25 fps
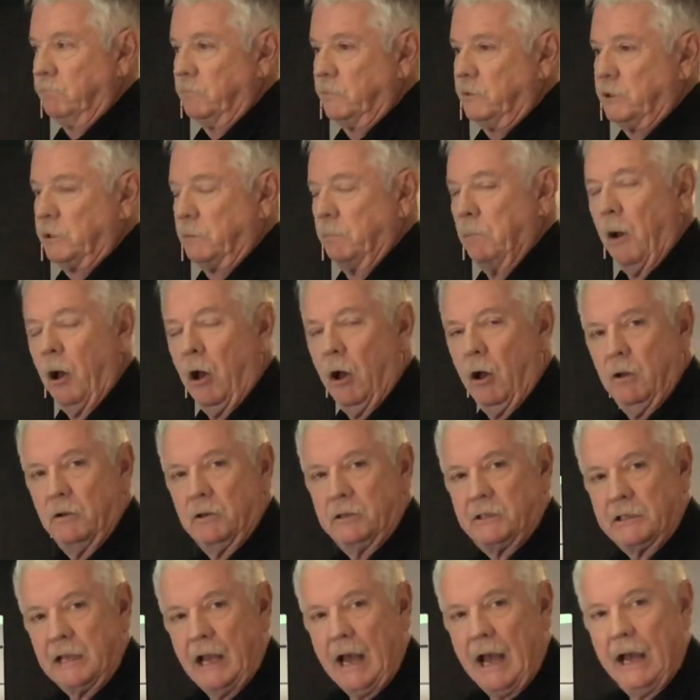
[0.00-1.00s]
small
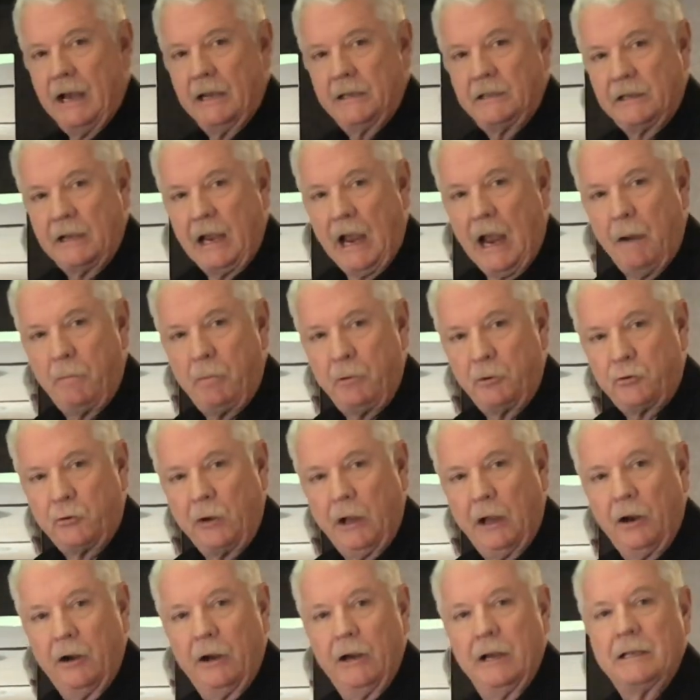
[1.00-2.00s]
size camper
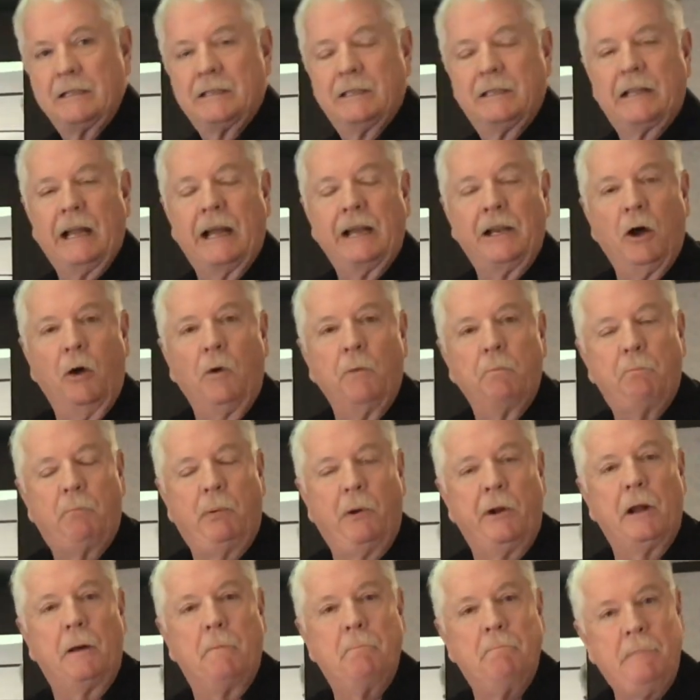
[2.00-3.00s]
trailer is they don't
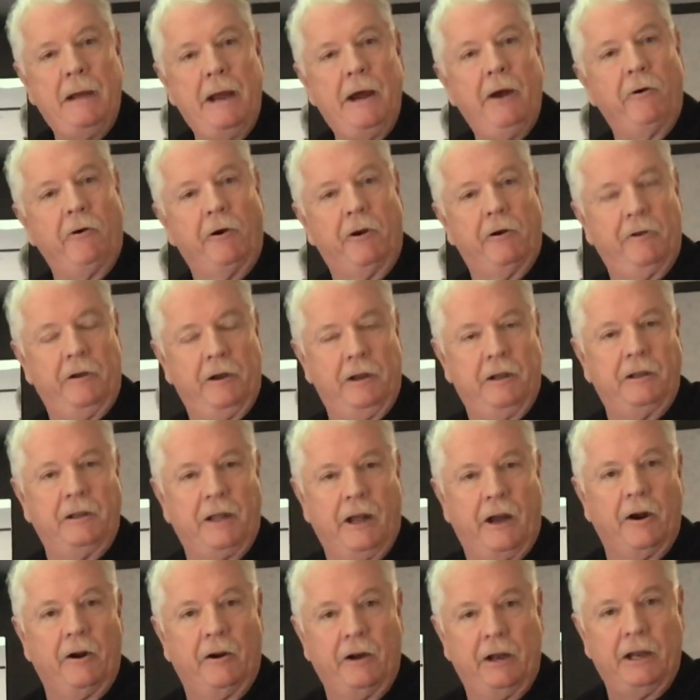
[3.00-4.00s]
put a mirror in
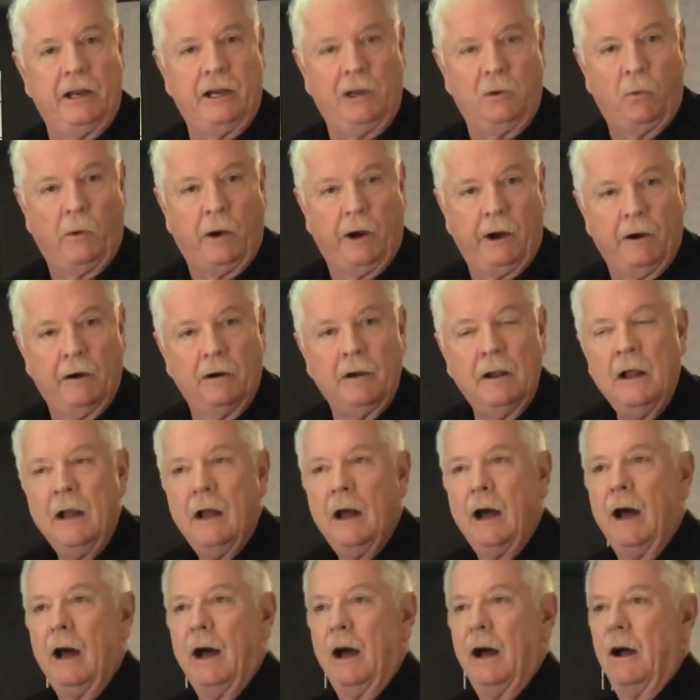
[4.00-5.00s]
there anywhere.
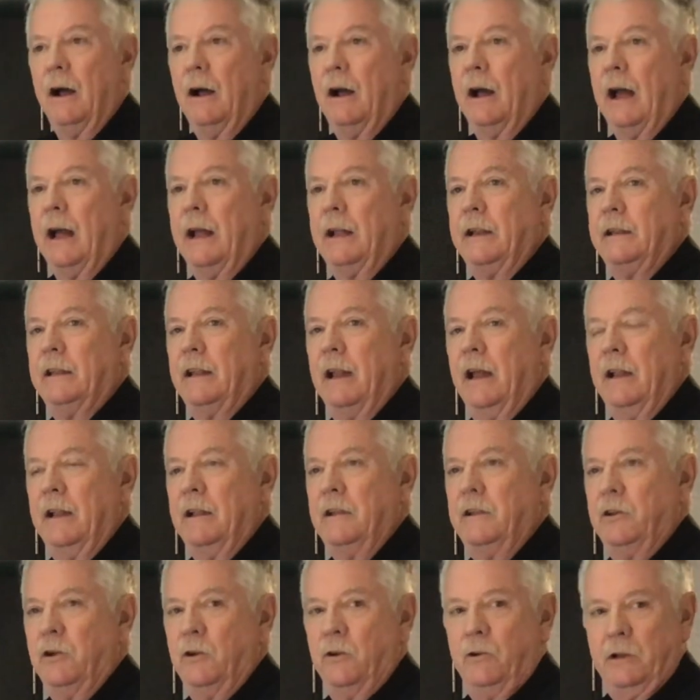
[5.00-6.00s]
And
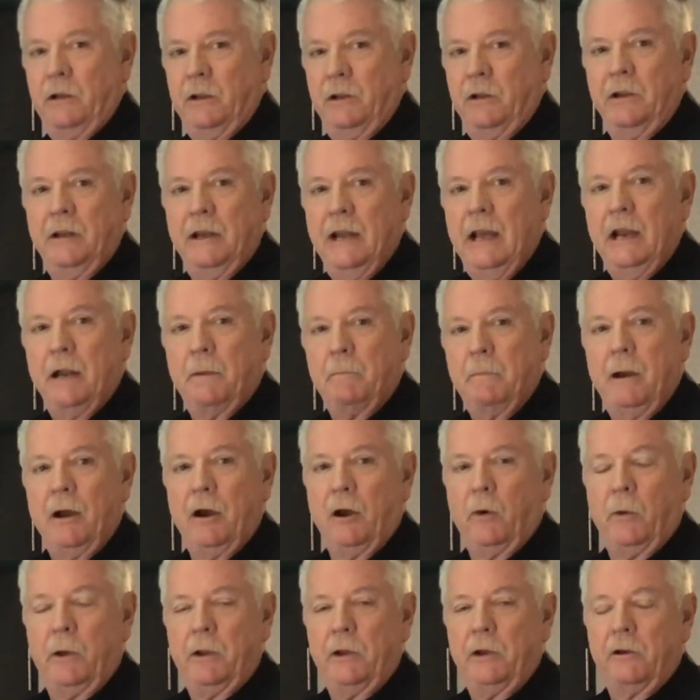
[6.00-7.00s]
you need a
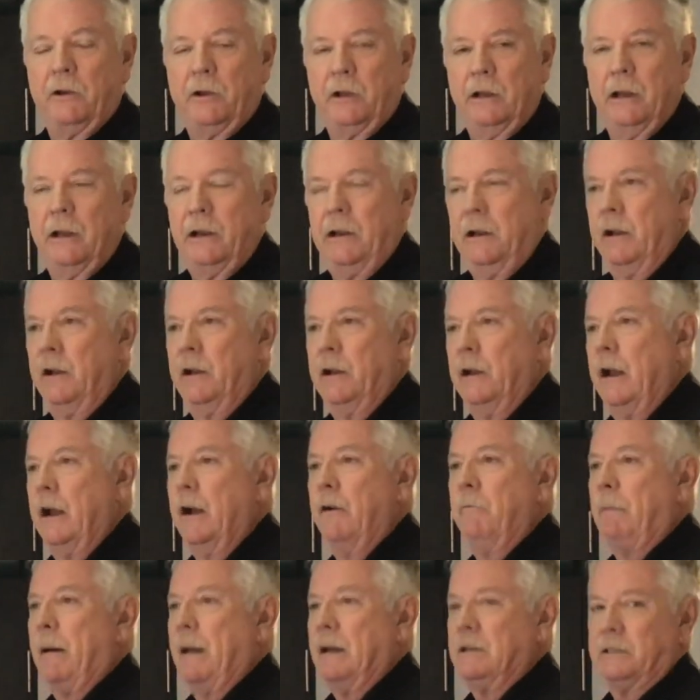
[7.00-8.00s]
mirror, whether
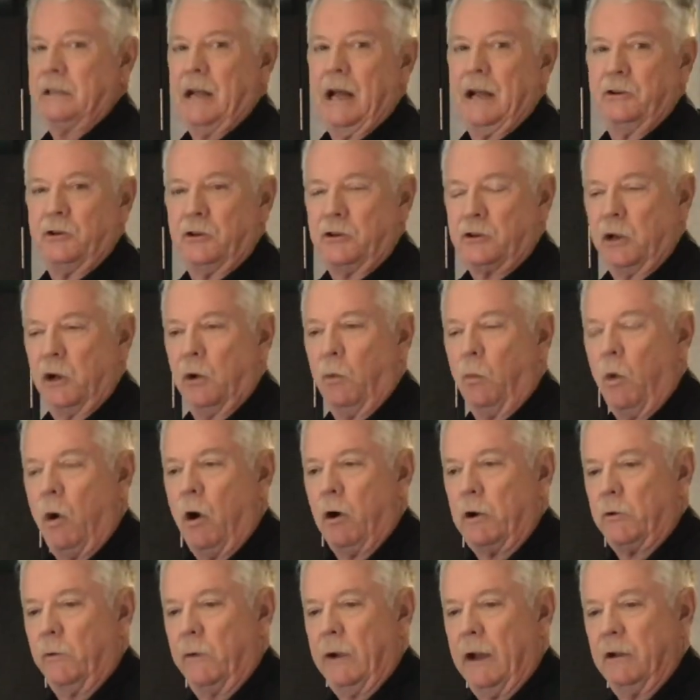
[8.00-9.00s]
everybody's not just going to
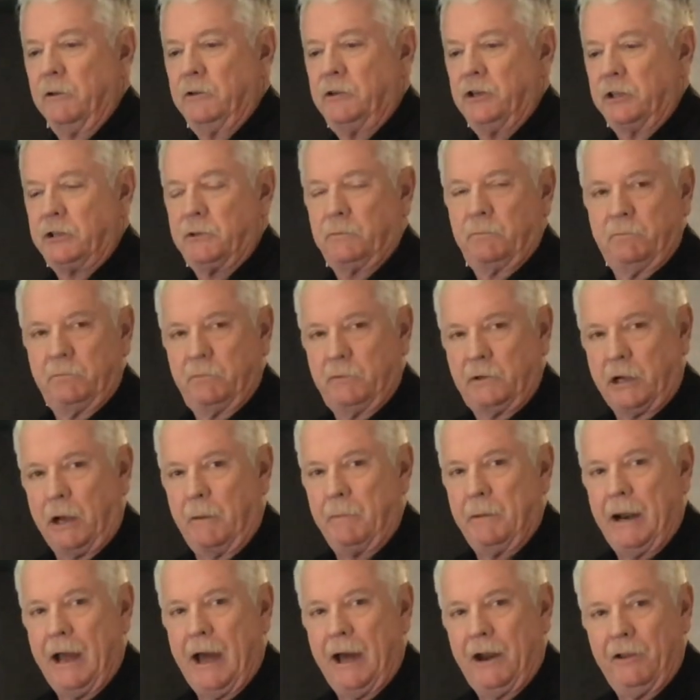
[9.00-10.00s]
walk around just
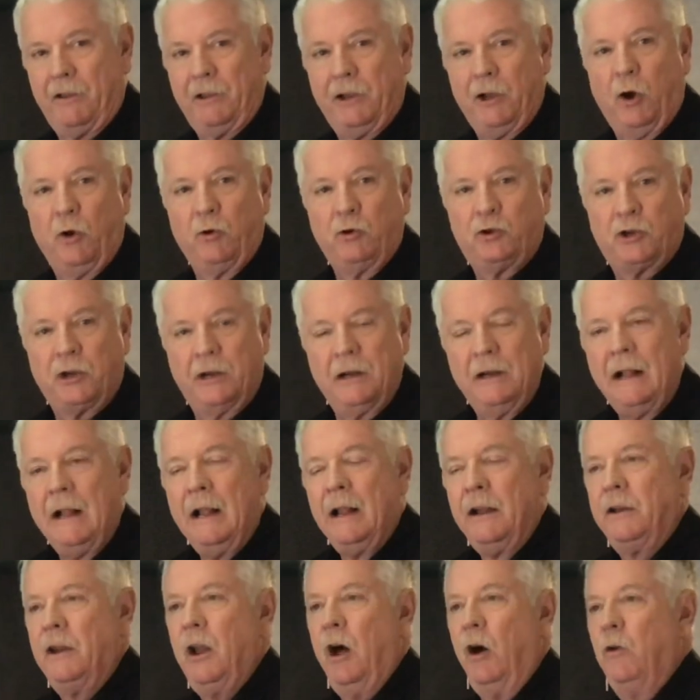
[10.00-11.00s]
coming out of the ocean.
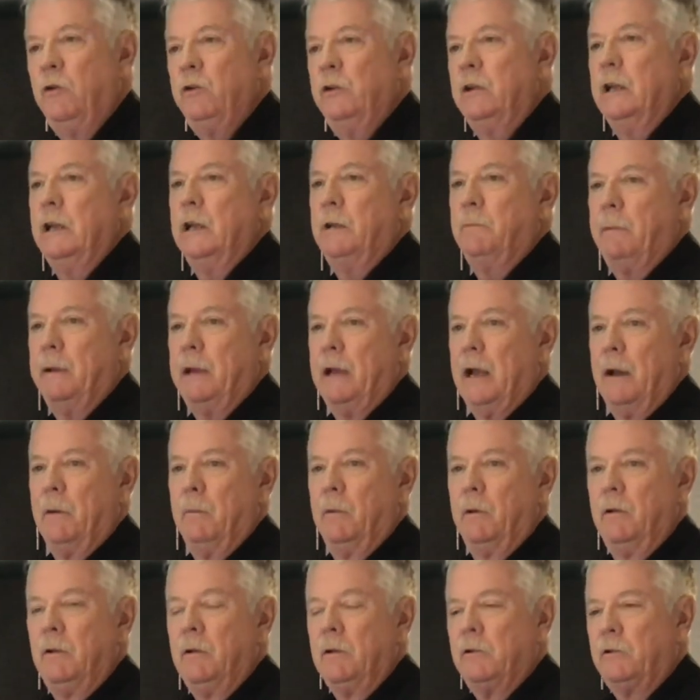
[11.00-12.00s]
No, you need to be
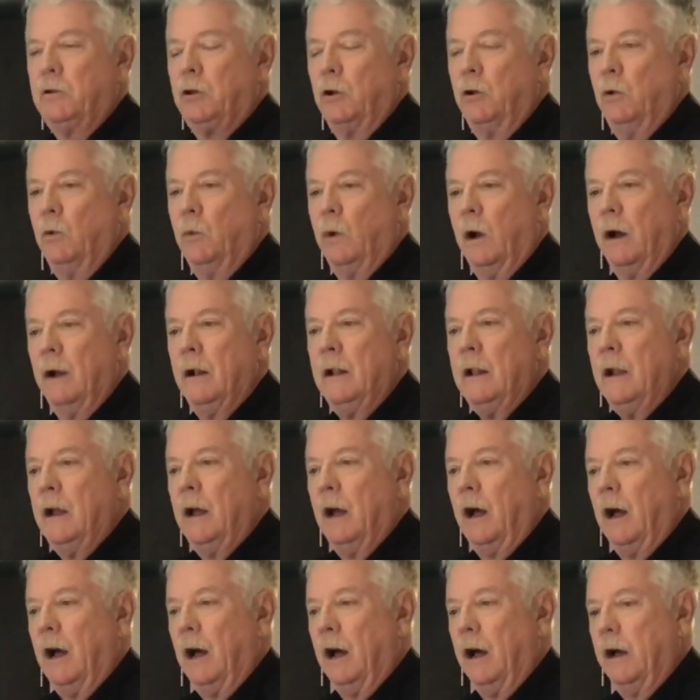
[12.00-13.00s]
able to
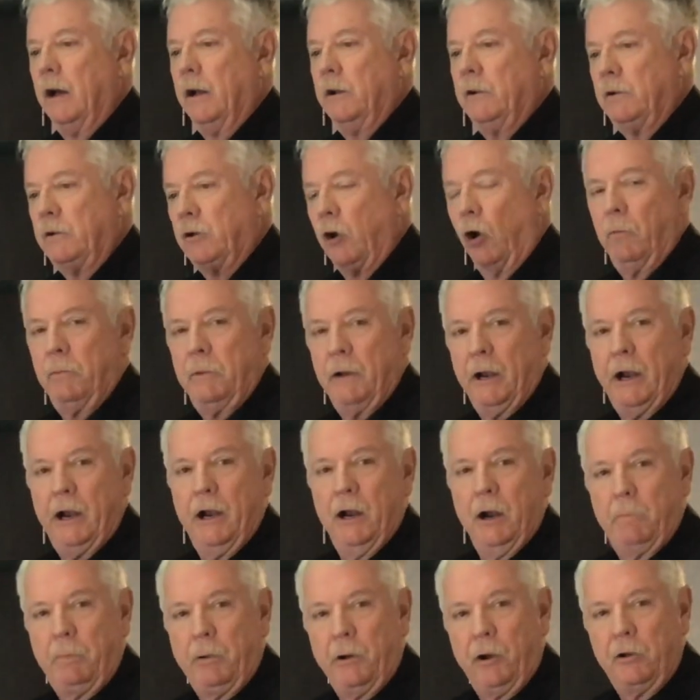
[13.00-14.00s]
comb your
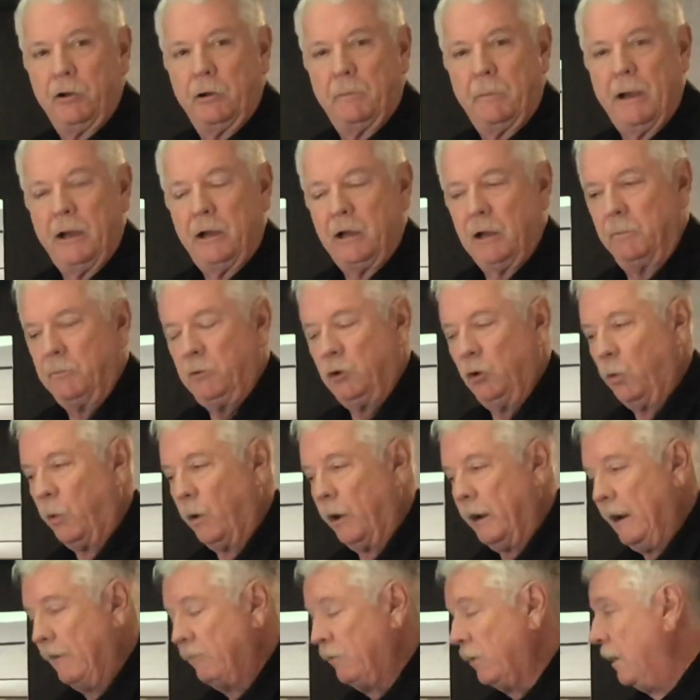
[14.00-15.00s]
hair, put on your makeup, do
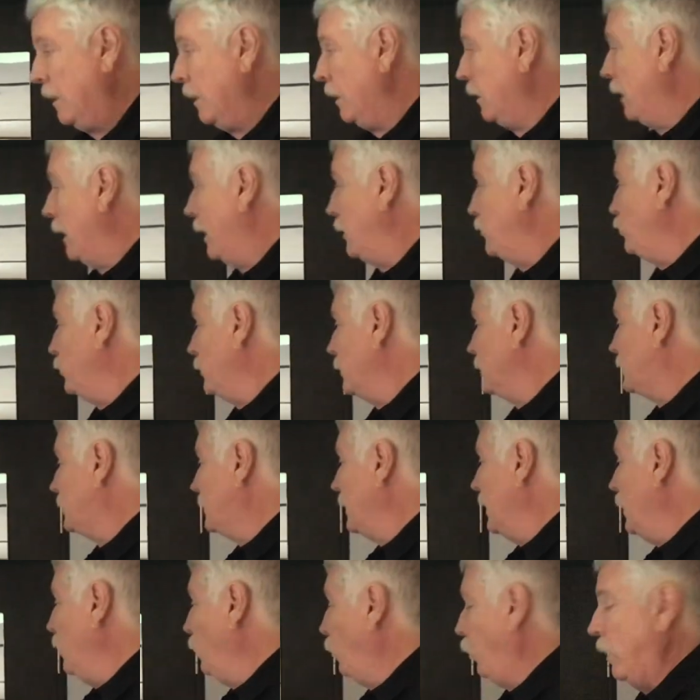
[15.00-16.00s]
whatever. As you can
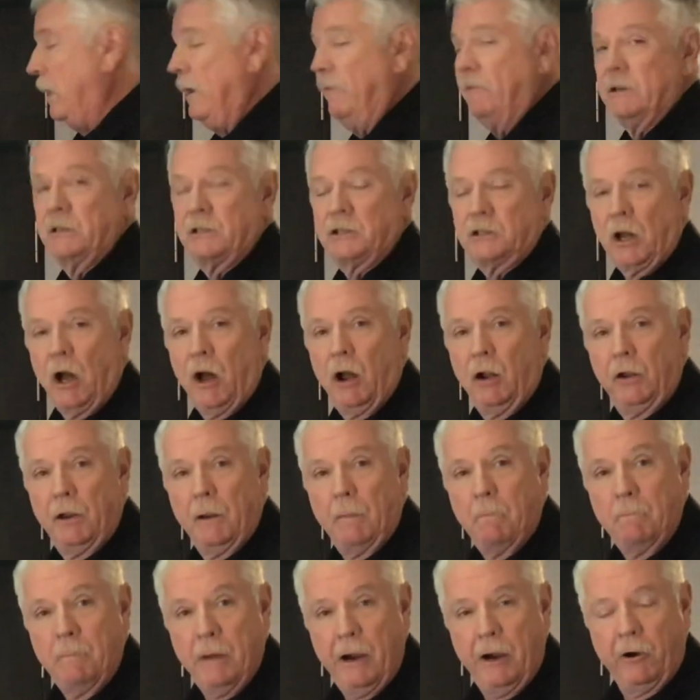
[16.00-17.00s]
see, we've installed a
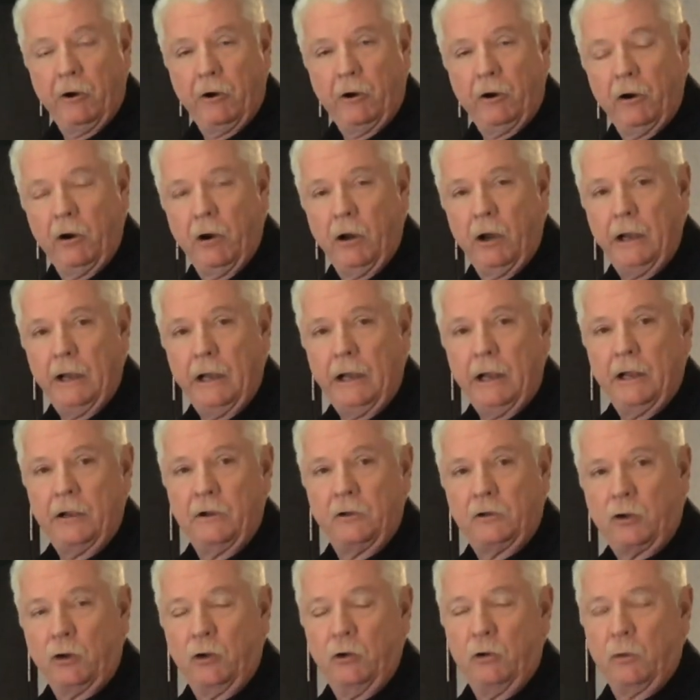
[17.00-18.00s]
mirror
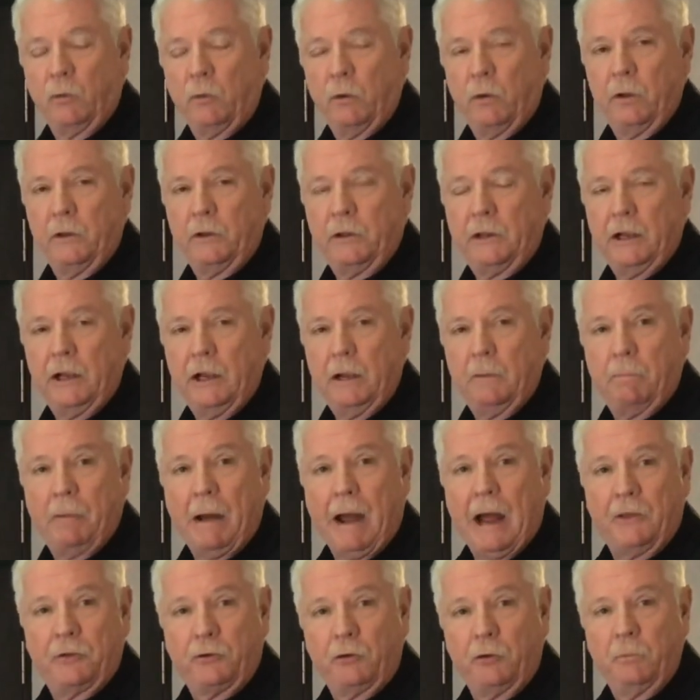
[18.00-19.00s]
into the
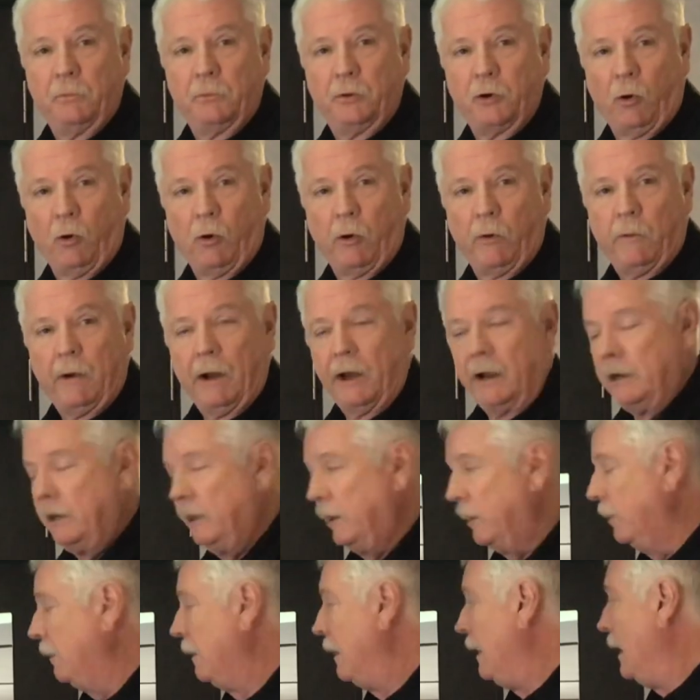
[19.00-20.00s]
bathroom door right here,